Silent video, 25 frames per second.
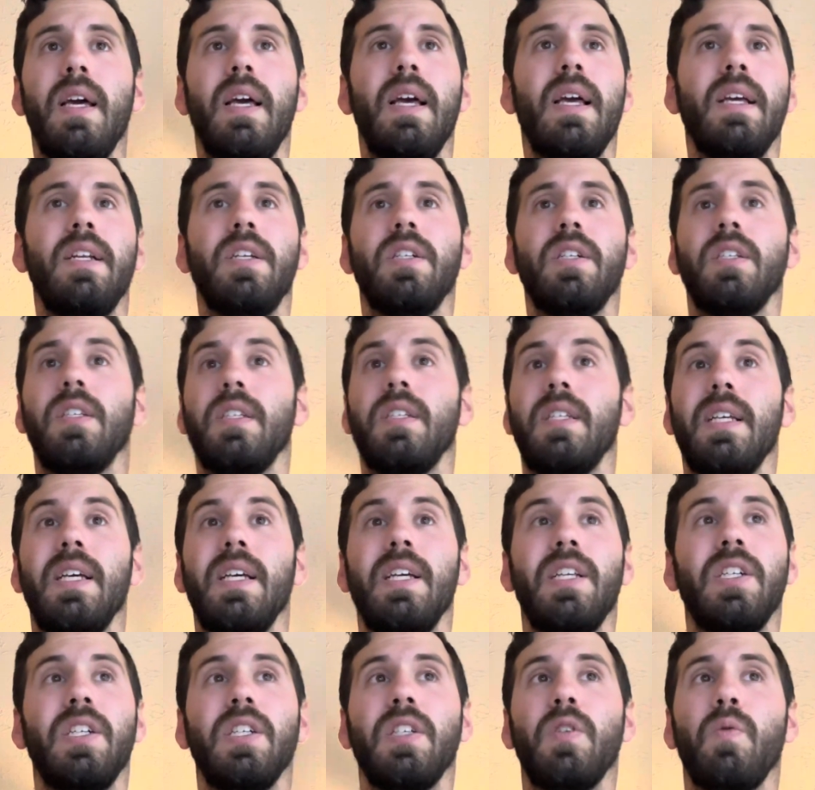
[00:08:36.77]
It
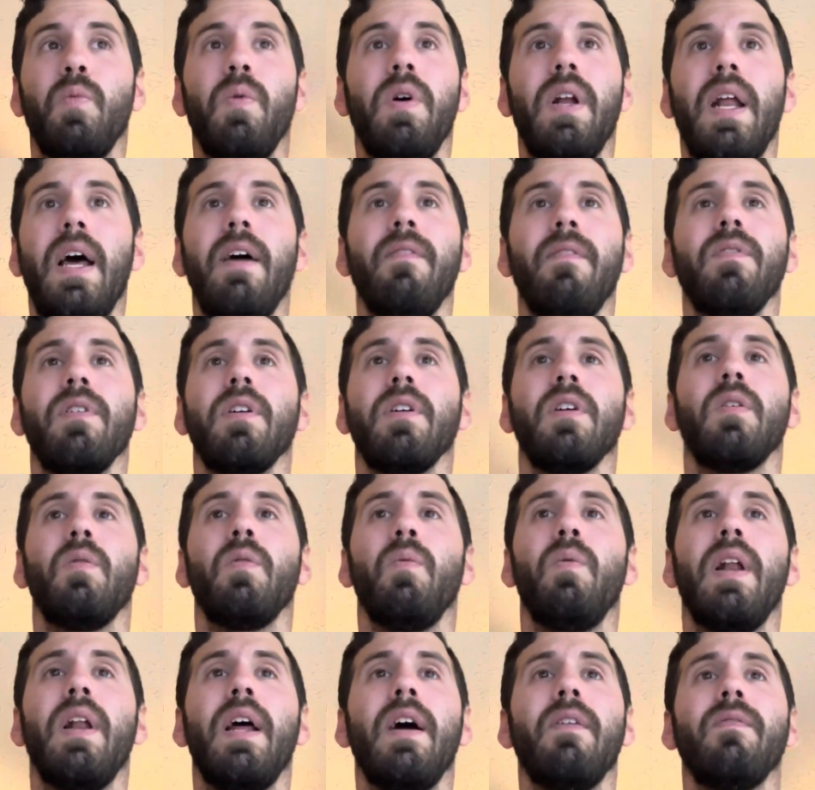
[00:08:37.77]
just
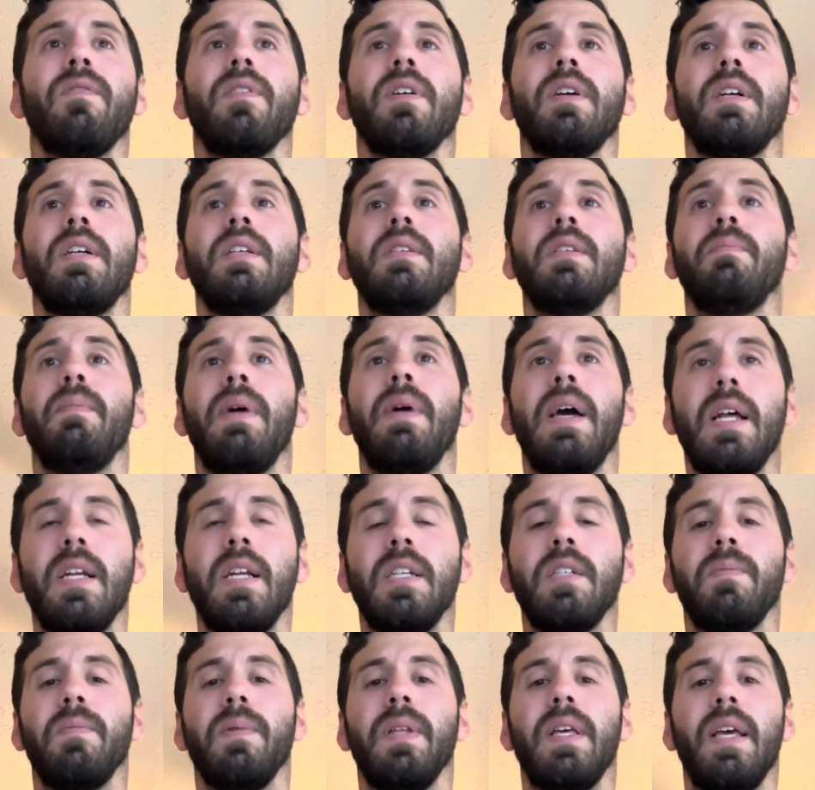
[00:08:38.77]
whatever is
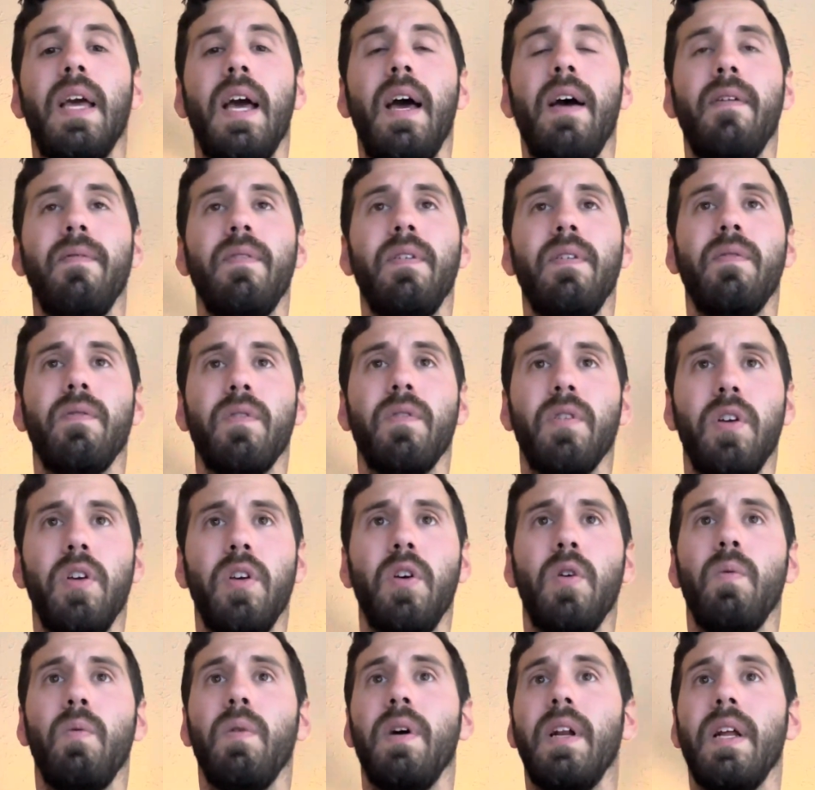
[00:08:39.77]
manageably heavy for you,
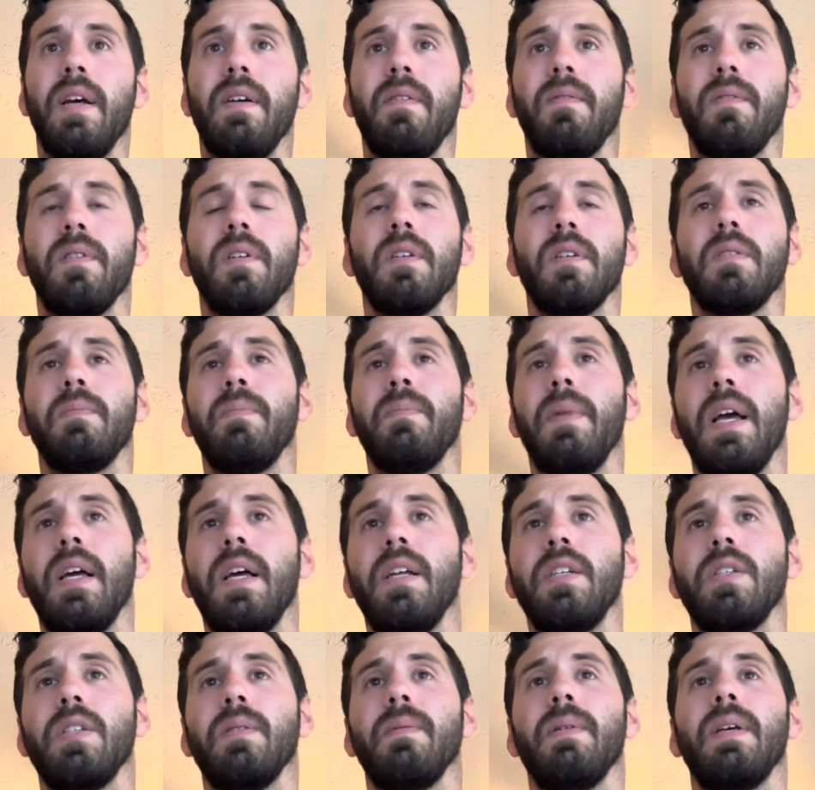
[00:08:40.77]
whatever is
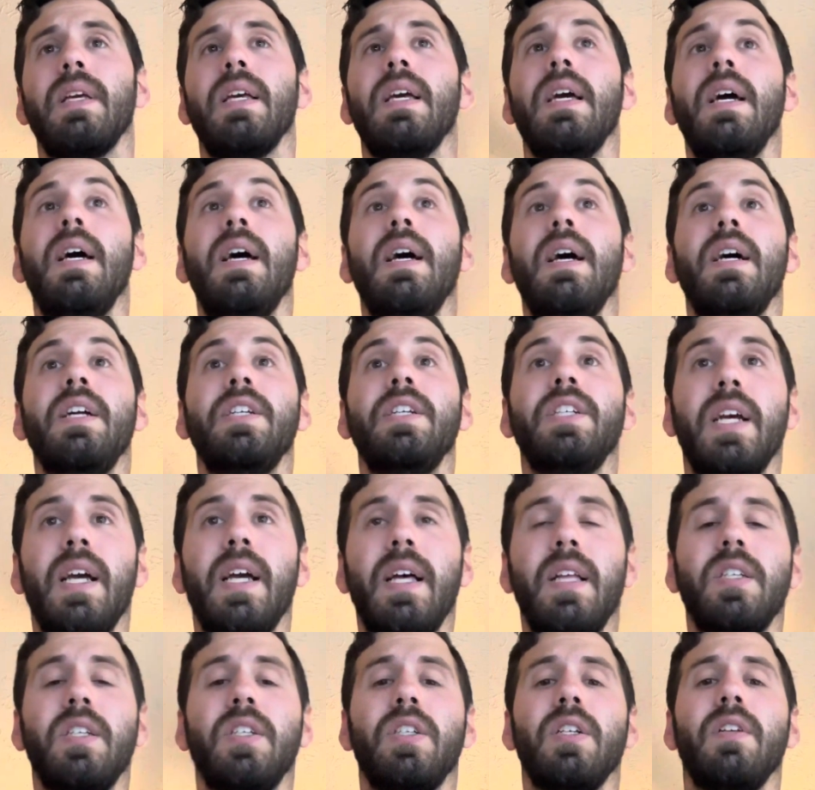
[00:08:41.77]
manageably
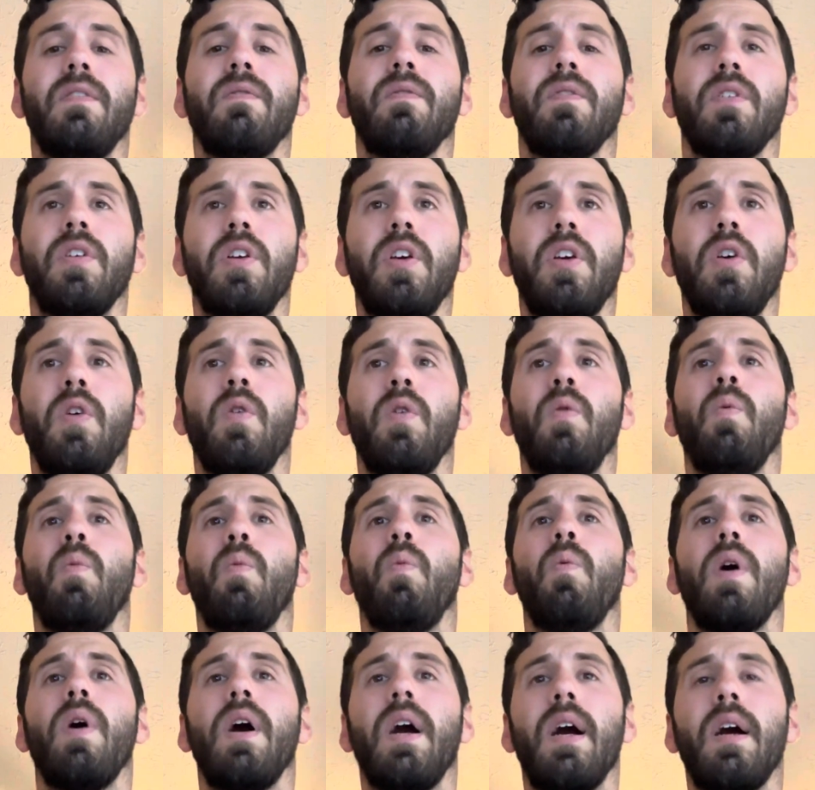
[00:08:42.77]
challenging for you,
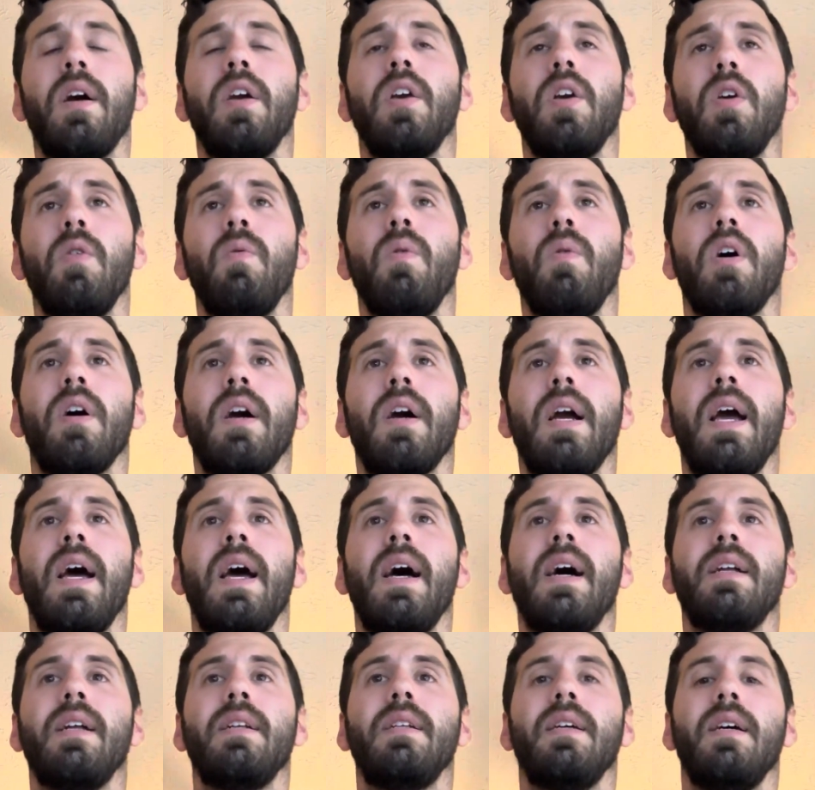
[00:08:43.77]
where you are
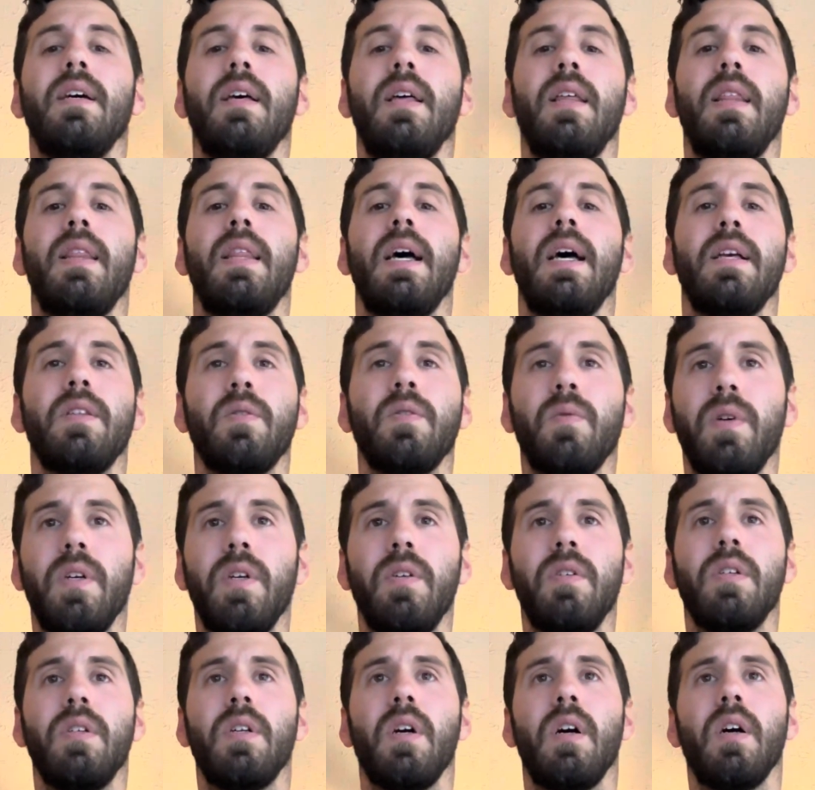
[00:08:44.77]
at, that's where you
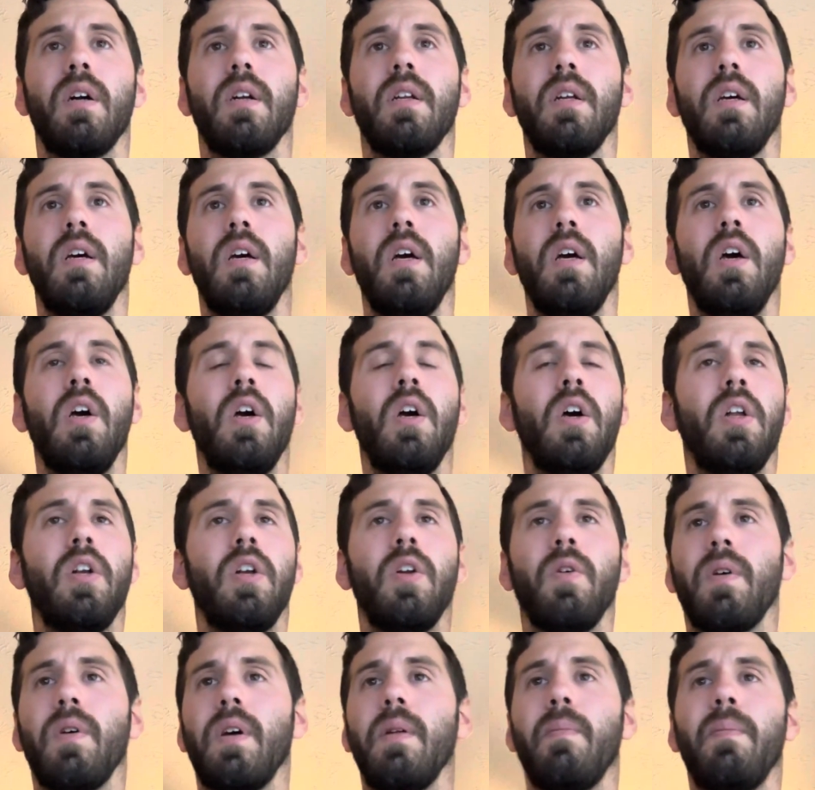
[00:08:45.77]
start.
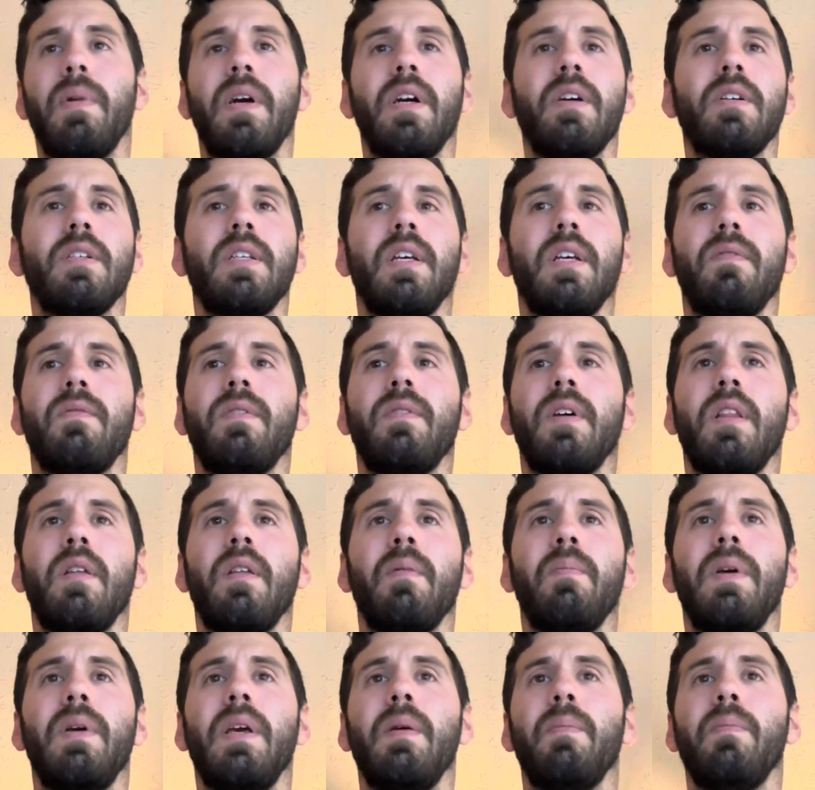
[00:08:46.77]
Don't compare yourself to other
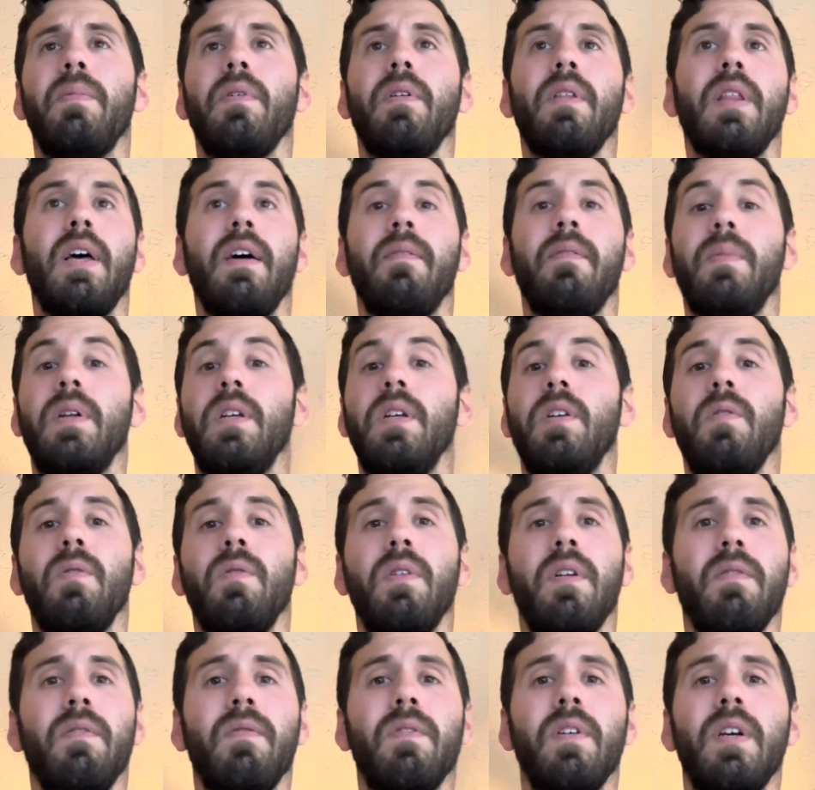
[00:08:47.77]
people that have been doing
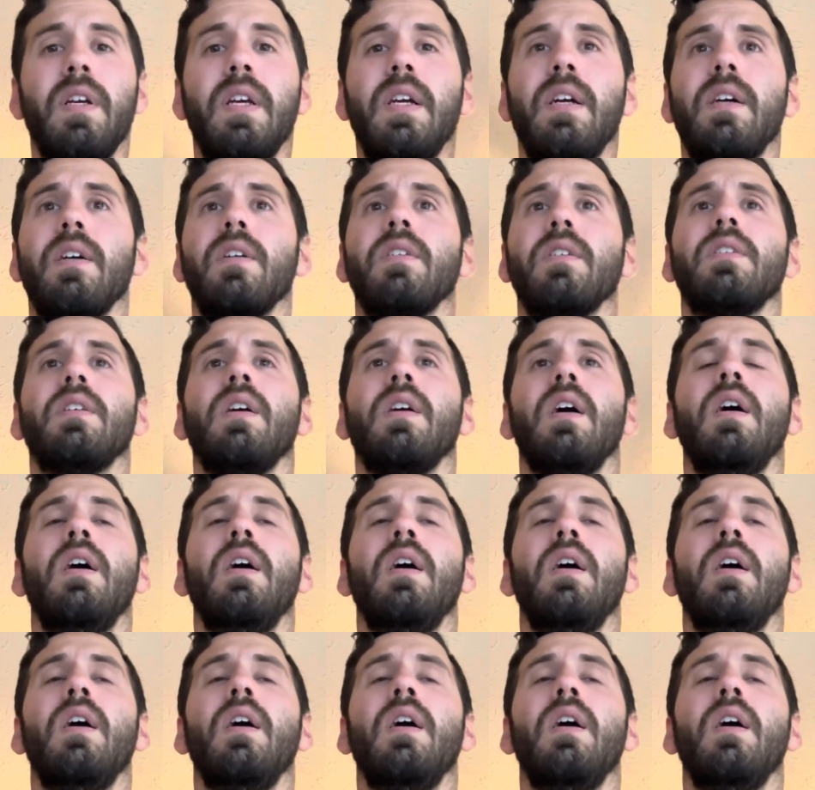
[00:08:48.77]
it for years.